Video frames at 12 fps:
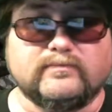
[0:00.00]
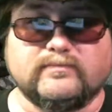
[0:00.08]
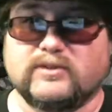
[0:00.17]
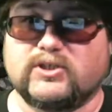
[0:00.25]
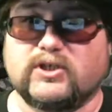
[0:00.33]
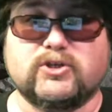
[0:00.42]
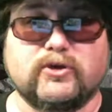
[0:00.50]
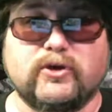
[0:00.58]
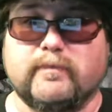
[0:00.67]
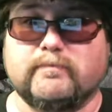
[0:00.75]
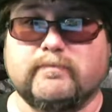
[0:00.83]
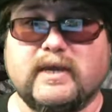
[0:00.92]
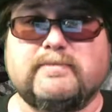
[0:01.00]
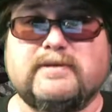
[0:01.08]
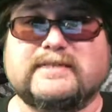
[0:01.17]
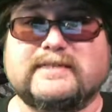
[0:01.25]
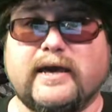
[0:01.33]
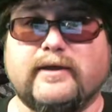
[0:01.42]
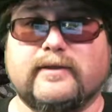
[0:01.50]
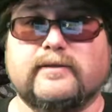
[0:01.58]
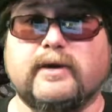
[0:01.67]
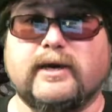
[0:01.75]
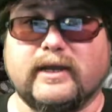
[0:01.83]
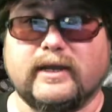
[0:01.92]
So screw him. He missed out on the
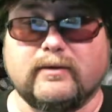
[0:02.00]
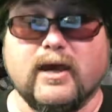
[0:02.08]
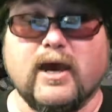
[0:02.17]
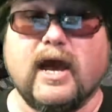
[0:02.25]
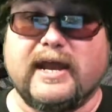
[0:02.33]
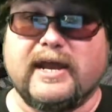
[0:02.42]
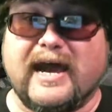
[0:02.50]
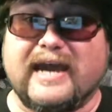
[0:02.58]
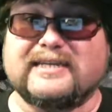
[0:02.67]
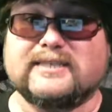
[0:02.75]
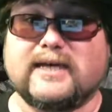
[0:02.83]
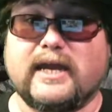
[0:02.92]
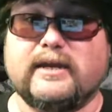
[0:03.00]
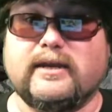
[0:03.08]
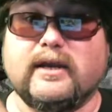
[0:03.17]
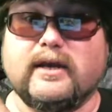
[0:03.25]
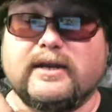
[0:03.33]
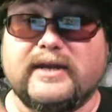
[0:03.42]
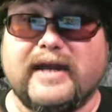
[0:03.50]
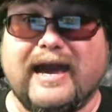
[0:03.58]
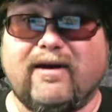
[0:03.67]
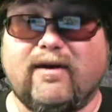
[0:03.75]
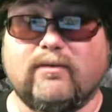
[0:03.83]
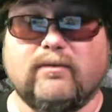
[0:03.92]
money. And I decided
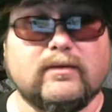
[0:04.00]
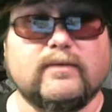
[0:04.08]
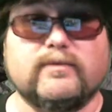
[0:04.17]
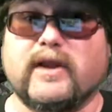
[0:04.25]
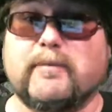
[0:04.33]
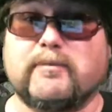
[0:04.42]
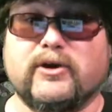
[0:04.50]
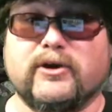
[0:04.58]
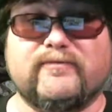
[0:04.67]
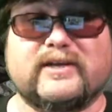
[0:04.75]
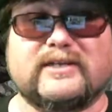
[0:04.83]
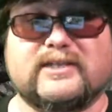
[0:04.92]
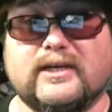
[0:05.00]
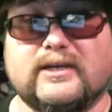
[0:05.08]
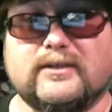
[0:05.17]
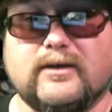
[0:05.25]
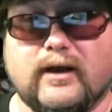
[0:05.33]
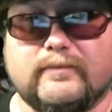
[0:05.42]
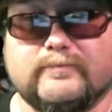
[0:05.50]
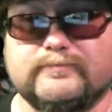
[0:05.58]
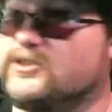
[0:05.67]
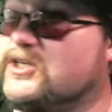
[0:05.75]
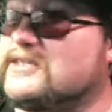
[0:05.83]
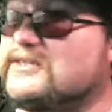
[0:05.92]
now that I'm going to fix the guitar
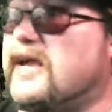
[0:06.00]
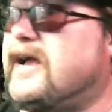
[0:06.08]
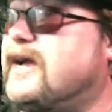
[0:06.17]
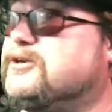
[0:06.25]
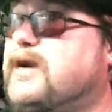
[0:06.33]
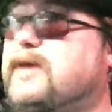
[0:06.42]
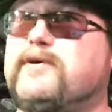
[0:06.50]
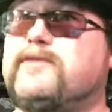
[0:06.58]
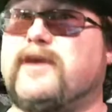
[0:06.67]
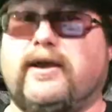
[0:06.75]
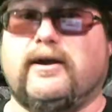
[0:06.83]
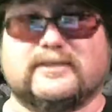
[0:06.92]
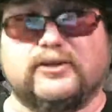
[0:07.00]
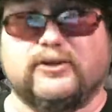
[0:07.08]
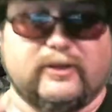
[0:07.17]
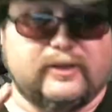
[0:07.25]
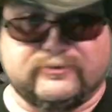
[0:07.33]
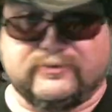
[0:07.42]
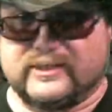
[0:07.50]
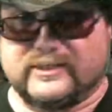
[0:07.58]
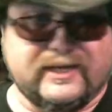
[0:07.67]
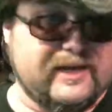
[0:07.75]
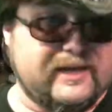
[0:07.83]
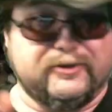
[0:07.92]
just like I do everything else. I do the
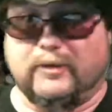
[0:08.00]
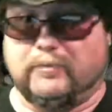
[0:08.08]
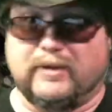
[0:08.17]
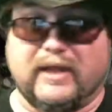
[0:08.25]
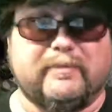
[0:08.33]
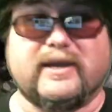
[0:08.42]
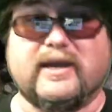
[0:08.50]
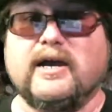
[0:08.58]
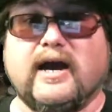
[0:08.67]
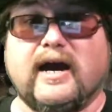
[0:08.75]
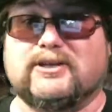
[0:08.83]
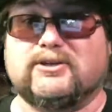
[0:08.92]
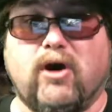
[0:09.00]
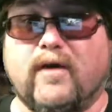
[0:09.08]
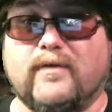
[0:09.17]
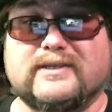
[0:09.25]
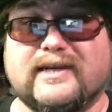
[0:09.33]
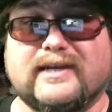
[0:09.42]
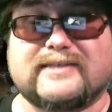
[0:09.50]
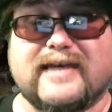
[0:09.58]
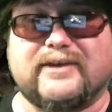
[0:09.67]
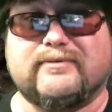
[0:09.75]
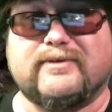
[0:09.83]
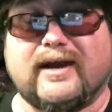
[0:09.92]
electricity, I do the plumbing, I do all these things.
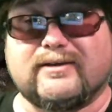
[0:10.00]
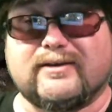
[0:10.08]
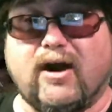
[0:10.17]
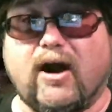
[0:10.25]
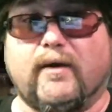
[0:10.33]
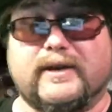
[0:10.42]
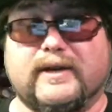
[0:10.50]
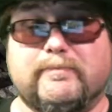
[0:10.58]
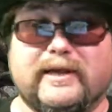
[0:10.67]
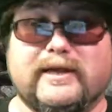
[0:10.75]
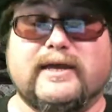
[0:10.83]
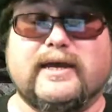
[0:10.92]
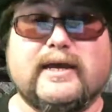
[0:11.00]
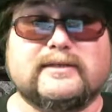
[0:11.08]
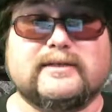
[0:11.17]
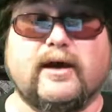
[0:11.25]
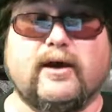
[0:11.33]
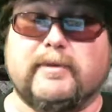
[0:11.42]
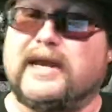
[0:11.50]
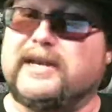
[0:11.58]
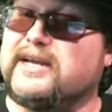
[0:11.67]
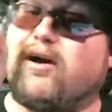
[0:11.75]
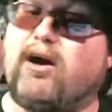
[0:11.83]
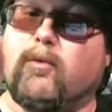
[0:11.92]
I do not call anybody to help me. I
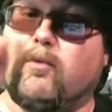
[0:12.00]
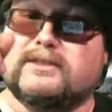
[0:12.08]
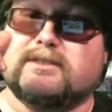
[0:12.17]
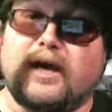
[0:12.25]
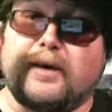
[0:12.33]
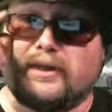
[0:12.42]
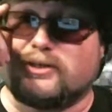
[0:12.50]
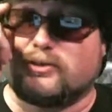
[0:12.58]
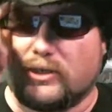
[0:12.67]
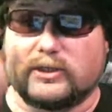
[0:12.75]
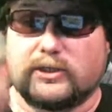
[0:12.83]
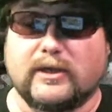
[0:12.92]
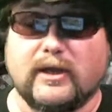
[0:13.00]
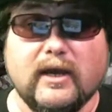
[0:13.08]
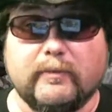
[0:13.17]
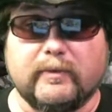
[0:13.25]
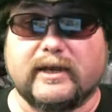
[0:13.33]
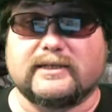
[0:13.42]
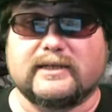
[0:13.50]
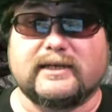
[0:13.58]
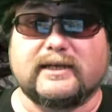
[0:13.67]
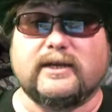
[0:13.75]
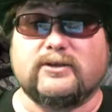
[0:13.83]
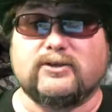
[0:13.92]
did call one time electrician because I
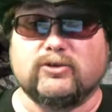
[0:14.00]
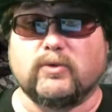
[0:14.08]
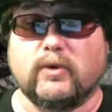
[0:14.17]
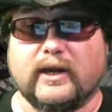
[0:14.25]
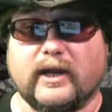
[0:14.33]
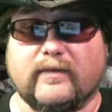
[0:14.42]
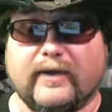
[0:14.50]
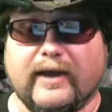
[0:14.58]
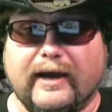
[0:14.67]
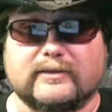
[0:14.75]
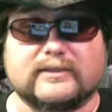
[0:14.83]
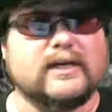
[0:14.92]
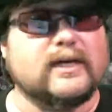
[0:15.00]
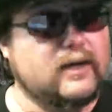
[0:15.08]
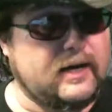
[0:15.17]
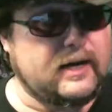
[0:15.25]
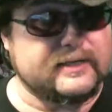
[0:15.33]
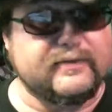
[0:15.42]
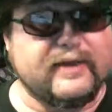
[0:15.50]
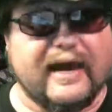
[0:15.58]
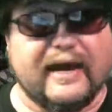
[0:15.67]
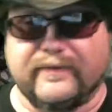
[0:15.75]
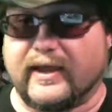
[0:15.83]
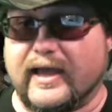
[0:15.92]
needed 220 on the house. I did
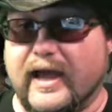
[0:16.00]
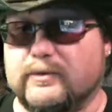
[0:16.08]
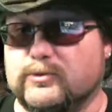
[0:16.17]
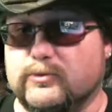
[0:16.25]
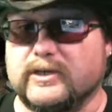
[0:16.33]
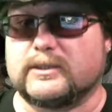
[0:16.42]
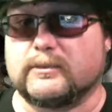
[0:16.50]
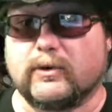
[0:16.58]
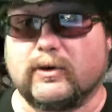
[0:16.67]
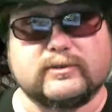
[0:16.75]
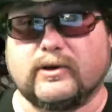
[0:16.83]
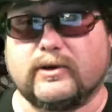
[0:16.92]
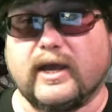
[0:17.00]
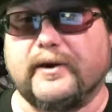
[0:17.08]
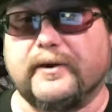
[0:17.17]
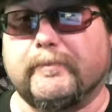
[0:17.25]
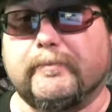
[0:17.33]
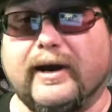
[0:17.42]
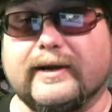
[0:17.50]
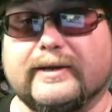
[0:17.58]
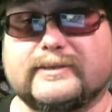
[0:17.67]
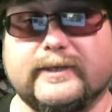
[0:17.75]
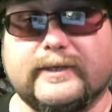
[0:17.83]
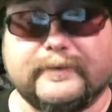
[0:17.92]
that and the guy was reasonable. It was only 100
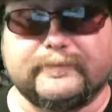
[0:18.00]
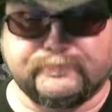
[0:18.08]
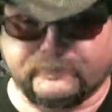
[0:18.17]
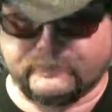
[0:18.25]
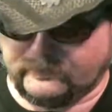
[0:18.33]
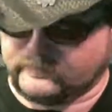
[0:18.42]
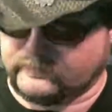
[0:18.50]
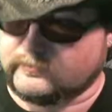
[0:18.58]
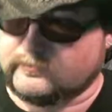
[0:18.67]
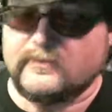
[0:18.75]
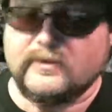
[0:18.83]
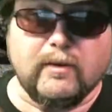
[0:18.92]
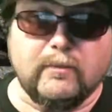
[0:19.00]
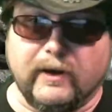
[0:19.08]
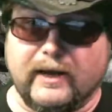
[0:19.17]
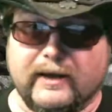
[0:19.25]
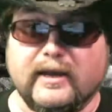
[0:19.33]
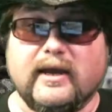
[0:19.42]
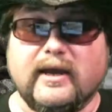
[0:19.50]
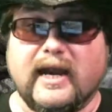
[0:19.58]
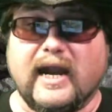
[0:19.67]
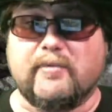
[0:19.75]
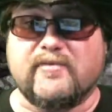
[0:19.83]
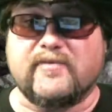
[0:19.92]
bucks. But
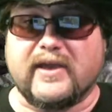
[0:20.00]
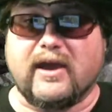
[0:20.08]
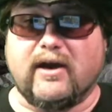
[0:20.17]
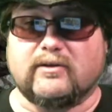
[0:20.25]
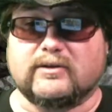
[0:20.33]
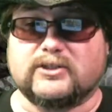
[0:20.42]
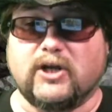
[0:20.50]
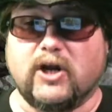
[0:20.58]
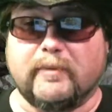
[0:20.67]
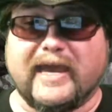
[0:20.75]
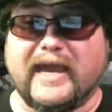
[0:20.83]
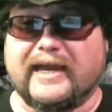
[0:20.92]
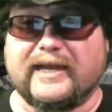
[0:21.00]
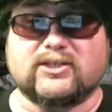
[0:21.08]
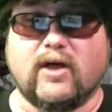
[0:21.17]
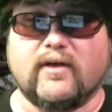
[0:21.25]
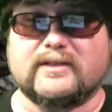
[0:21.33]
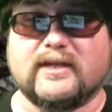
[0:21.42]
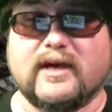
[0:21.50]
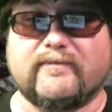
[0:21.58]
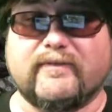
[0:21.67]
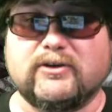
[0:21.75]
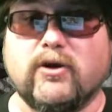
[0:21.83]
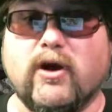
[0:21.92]
everything else, you know, mechanics and all this stuff,
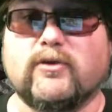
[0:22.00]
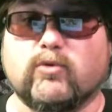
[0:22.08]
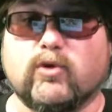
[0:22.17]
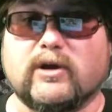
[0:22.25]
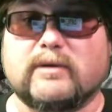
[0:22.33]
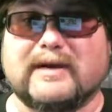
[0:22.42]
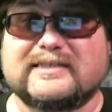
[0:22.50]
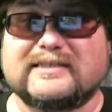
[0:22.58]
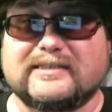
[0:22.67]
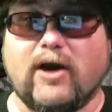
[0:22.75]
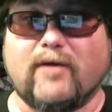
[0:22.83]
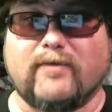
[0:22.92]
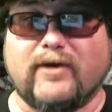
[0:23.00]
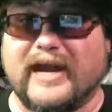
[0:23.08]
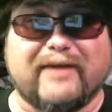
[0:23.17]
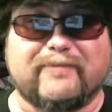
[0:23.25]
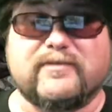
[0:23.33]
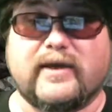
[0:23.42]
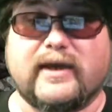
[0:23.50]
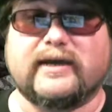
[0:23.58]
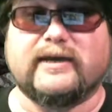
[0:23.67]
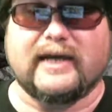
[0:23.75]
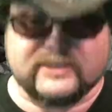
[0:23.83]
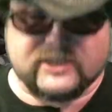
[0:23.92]
I do all the work myself on everything
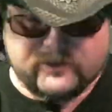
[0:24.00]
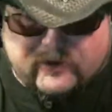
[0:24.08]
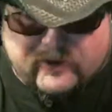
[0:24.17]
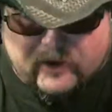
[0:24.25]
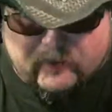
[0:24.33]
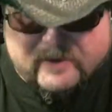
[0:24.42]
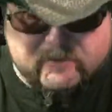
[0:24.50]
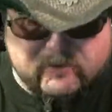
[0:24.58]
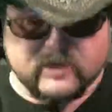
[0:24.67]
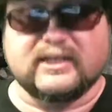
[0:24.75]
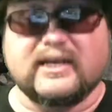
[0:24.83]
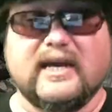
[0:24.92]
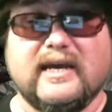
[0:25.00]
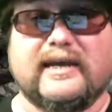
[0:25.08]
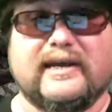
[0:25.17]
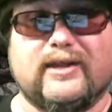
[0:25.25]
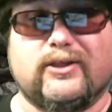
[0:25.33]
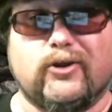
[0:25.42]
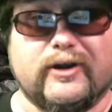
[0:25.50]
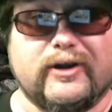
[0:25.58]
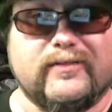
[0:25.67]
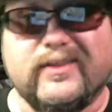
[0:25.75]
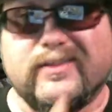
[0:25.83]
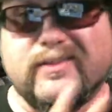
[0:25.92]
and I sit there and I read books and I learn.
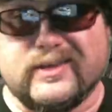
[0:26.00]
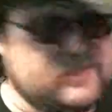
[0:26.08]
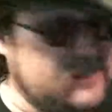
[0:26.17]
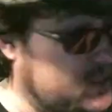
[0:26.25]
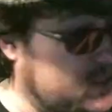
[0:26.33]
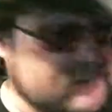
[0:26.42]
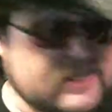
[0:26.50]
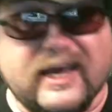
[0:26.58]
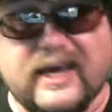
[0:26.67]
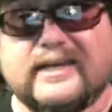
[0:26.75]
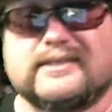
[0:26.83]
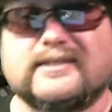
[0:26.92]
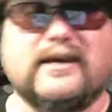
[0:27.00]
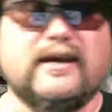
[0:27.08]
And then in this, in this case,